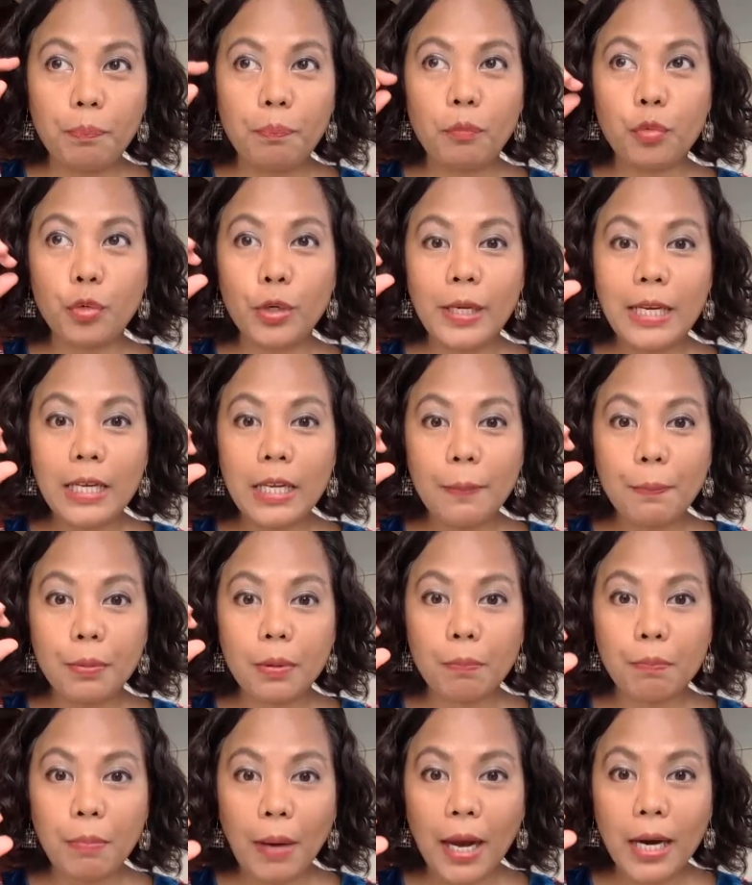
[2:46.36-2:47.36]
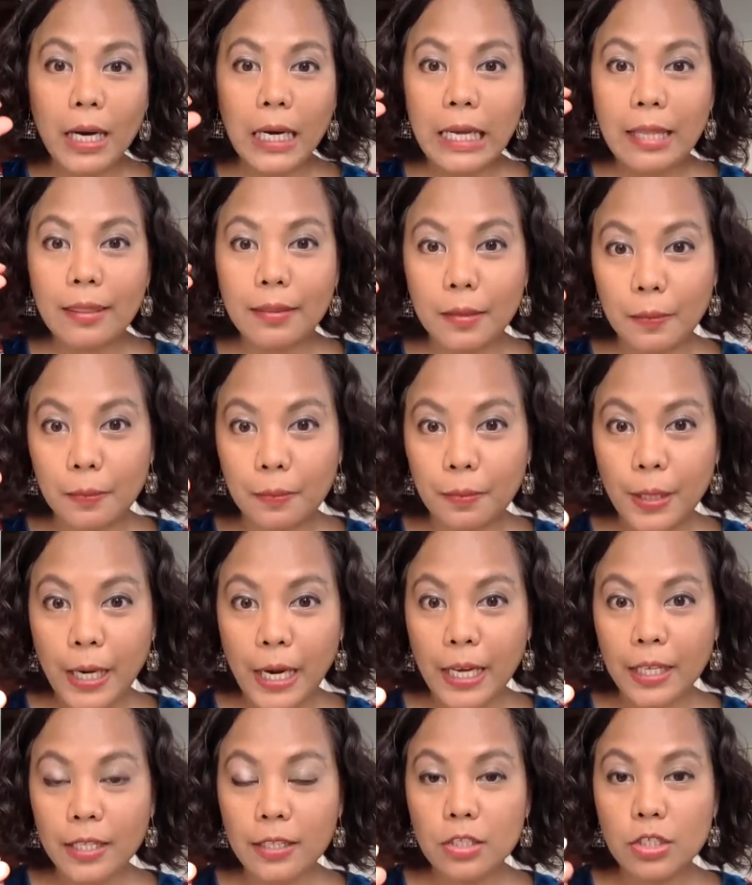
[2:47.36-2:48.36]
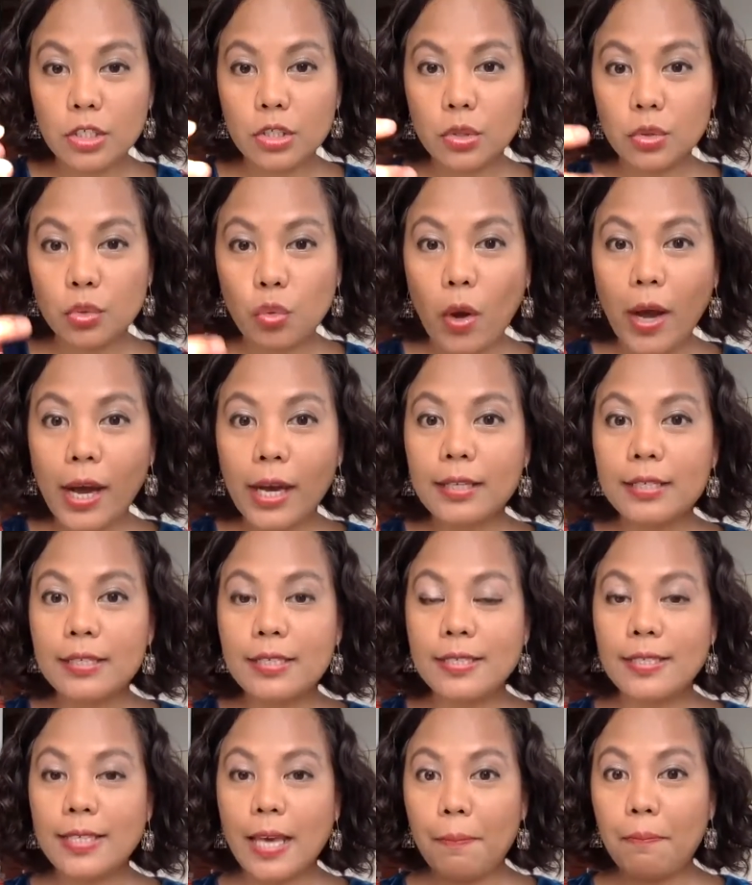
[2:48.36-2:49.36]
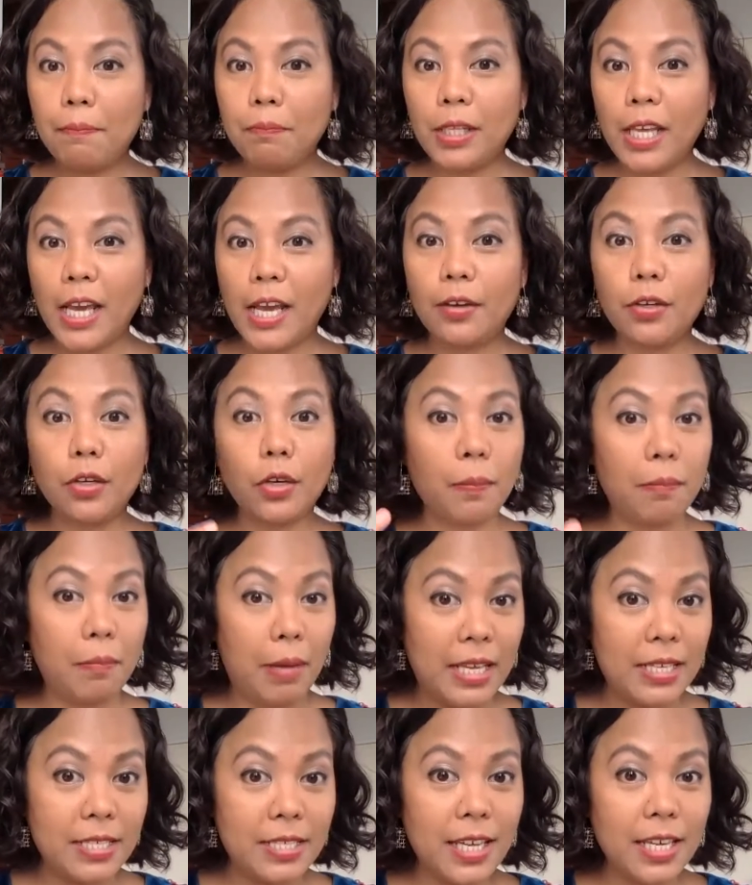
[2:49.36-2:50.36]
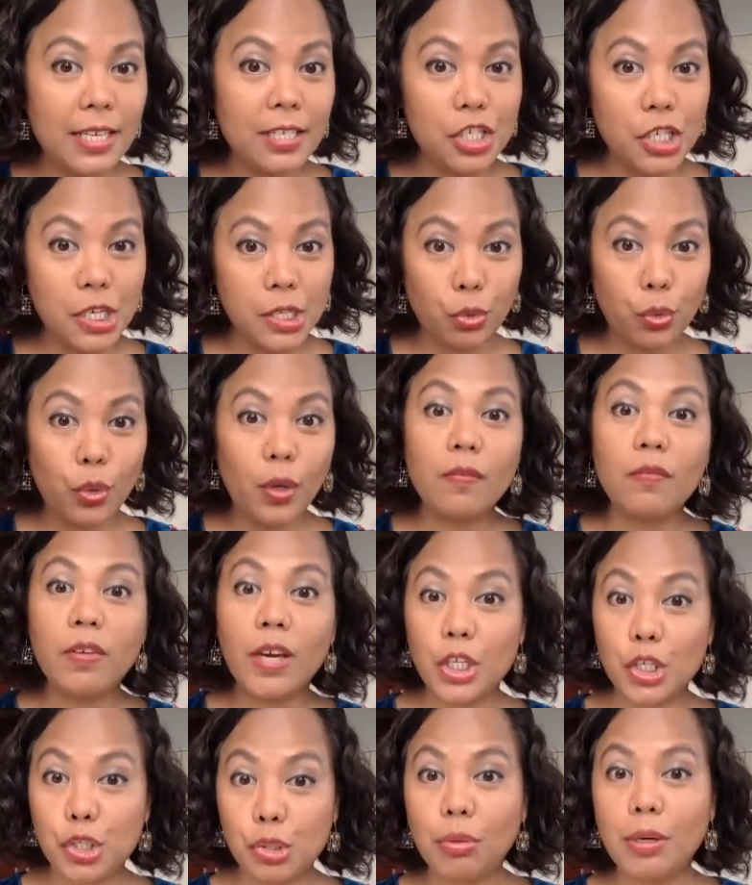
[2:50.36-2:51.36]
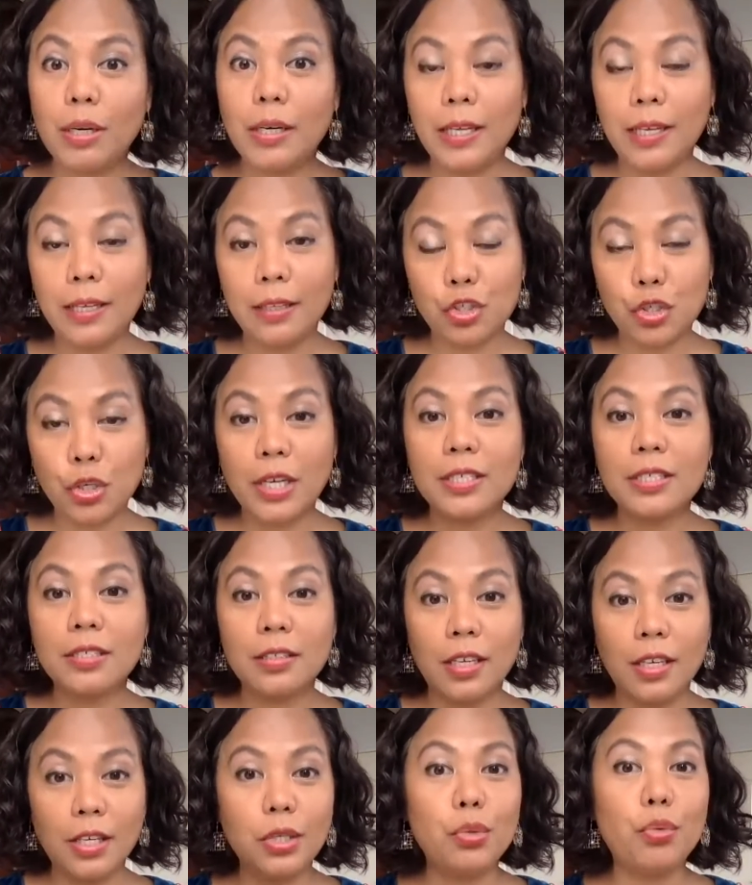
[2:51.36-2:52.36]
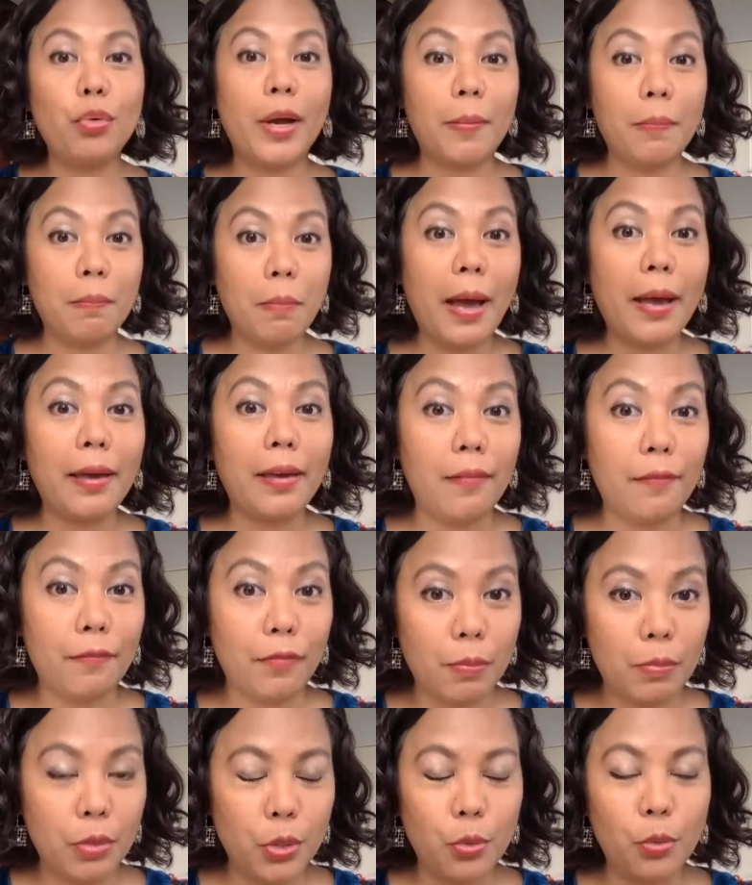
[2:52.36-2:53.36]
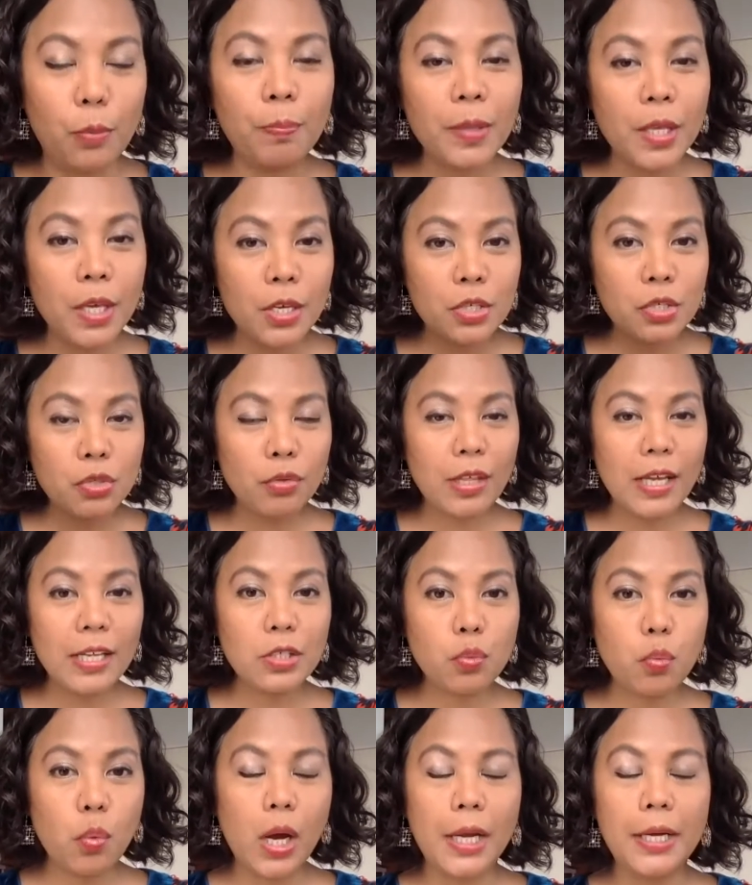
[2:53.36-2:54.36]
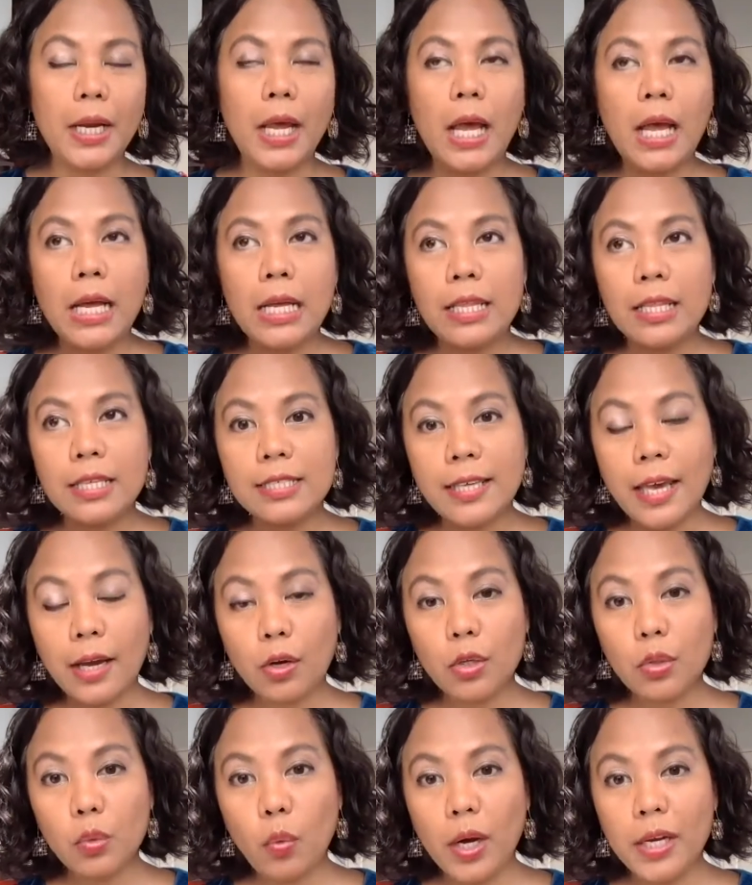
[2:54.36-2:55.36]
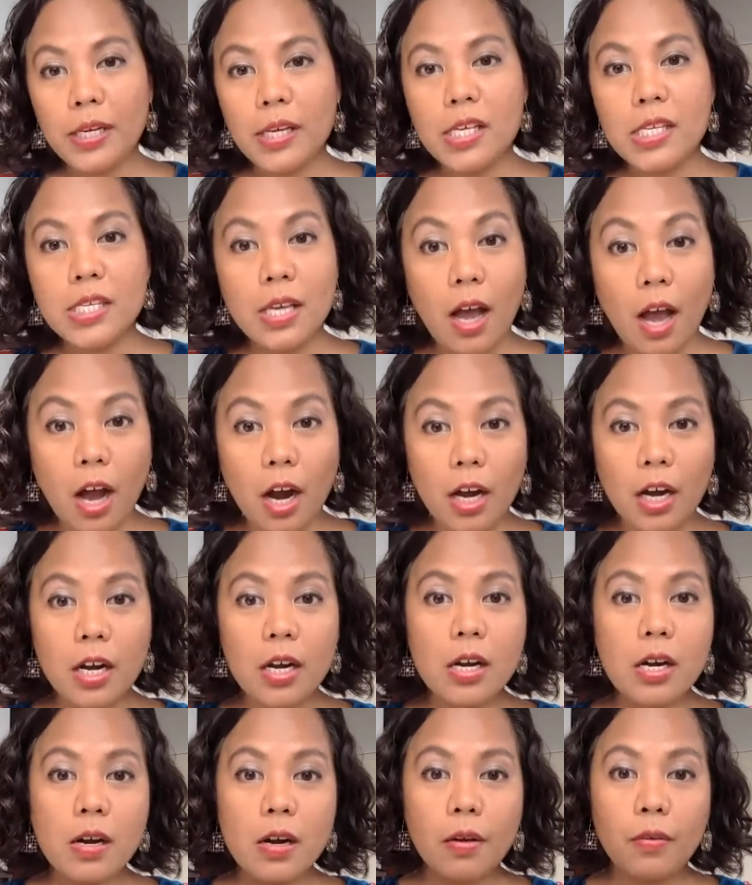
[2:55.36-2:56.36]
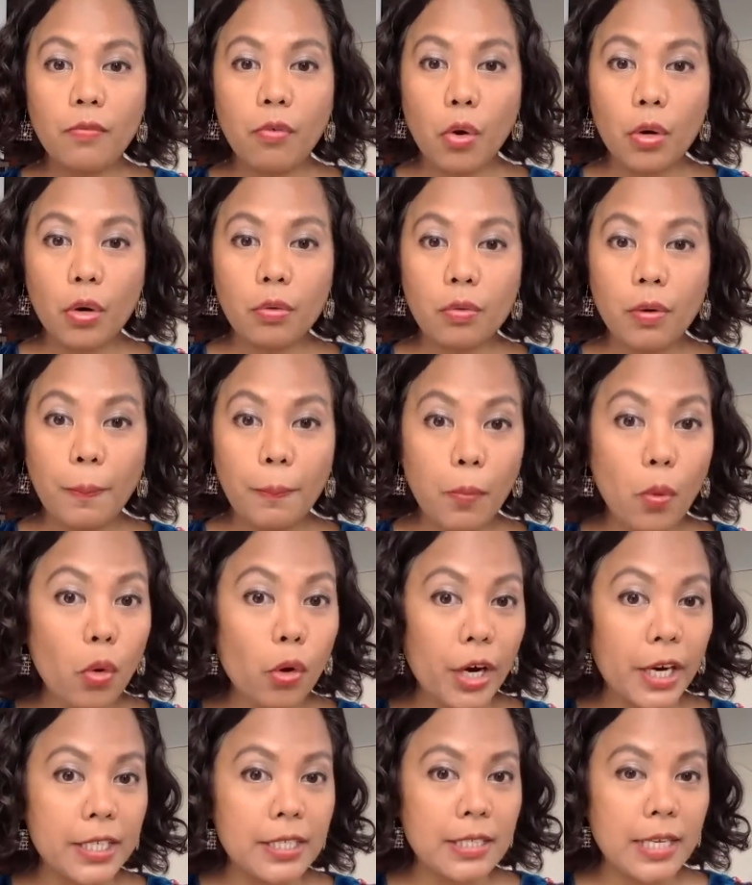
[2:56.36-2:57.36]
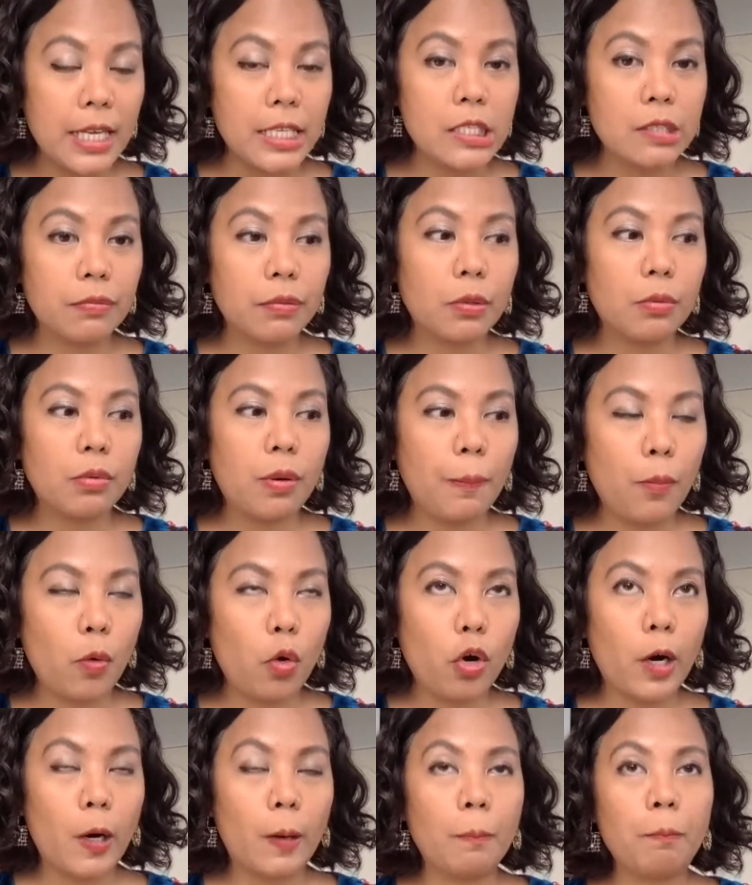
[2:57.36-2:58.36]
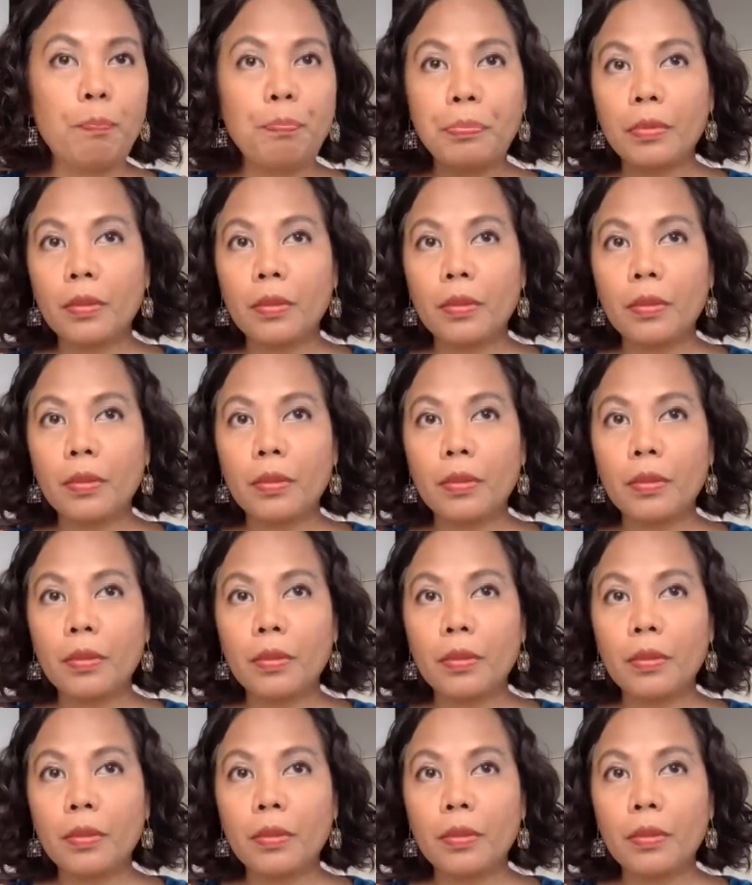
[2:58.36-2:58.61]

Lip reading: really preparing their brains to accepting your message and to eventually trusting you and buying from you. So that's one. The second one is R for rapport. It stands for rapport.